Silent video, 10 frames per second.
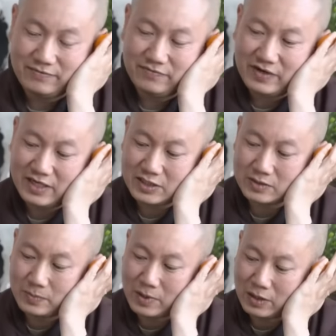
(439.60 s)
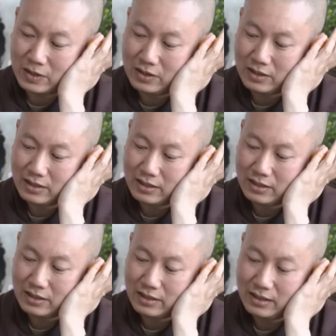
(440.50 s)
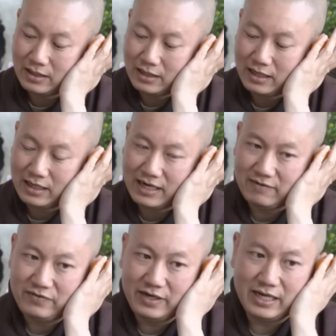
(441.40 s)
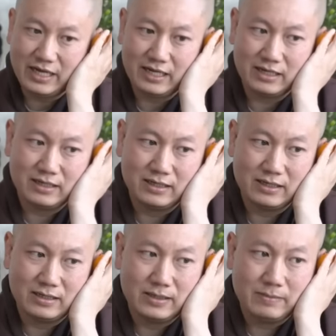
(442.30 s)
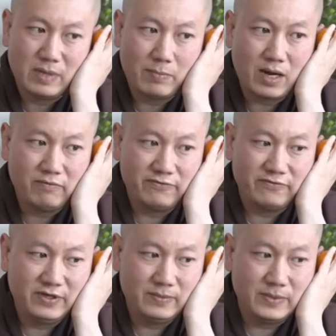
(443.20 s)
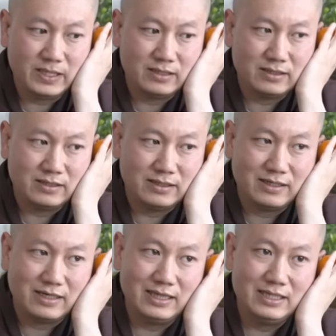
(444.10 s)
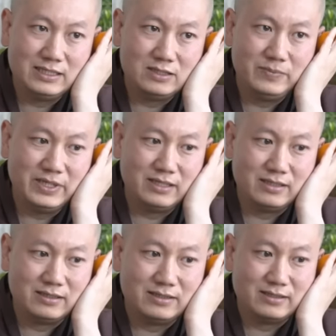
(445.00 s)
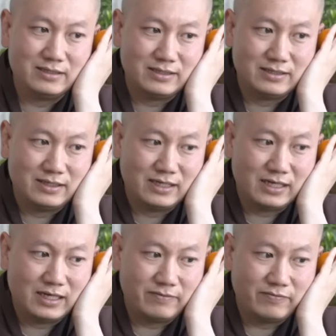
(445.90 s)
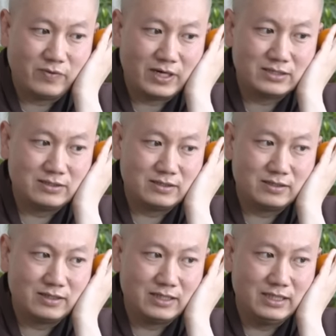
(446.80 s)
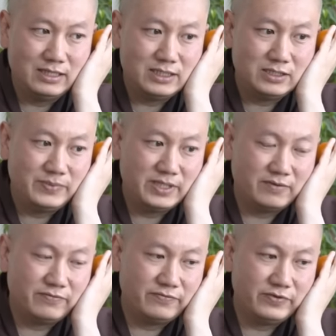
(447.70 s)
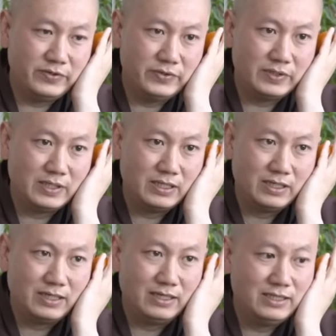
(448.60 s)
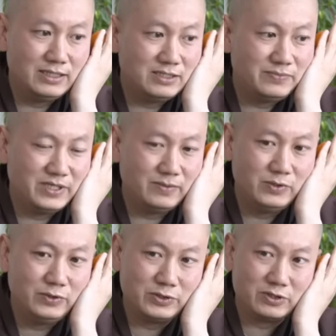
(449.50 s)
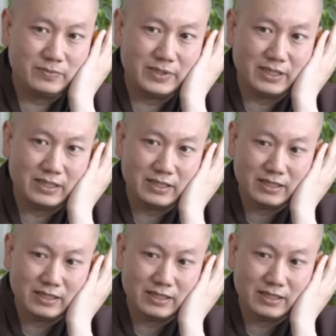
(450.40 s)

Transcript: Very small, and every day, my mom feed me a little bit of water, a little bit of food, a little bit of nutriment.